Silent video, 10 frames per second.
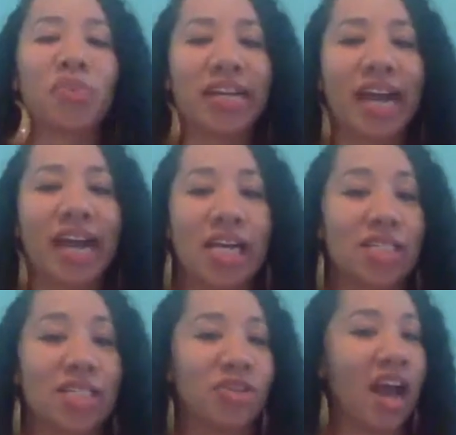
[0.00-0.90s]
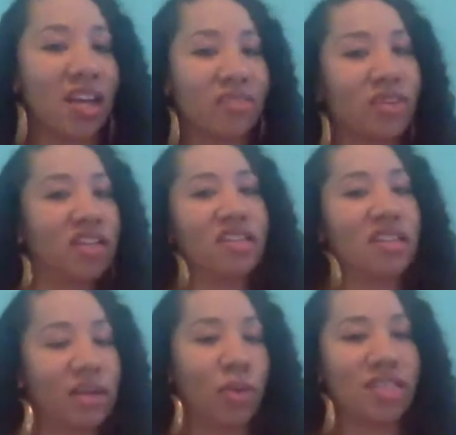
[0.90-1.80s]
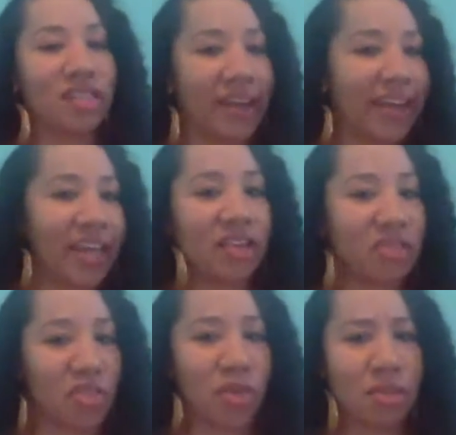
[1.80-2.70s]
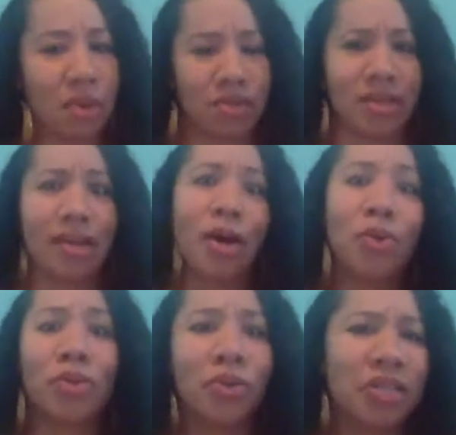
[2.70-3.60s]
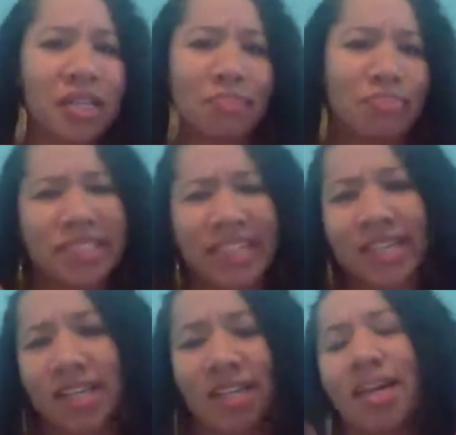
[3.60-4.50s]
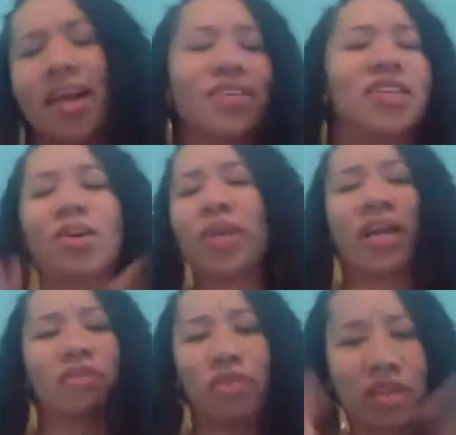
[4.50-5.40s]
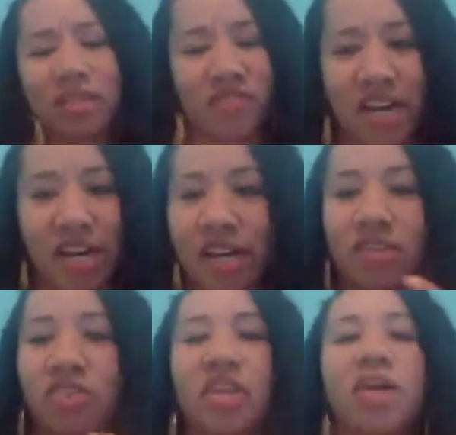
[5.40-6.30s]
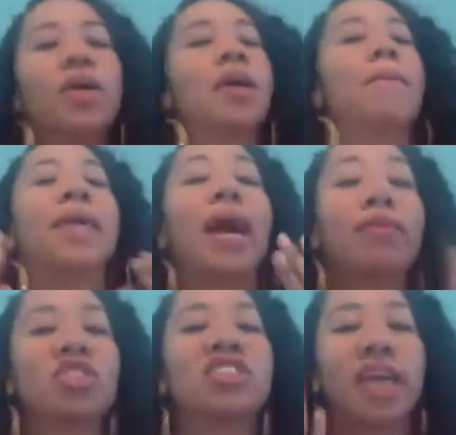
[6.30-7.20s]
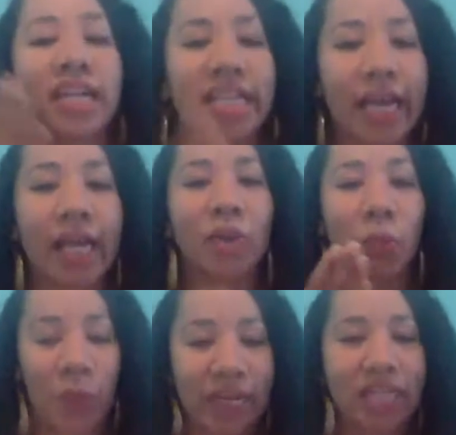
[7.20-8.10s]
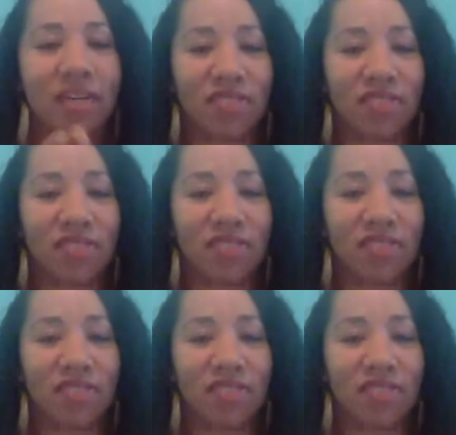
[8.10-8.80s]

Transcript: guys are not even, it wasn't like any of the three of them. I was like, oh no, keep Diggy, whatever. He's fine, but I was just like, get rid of Lee.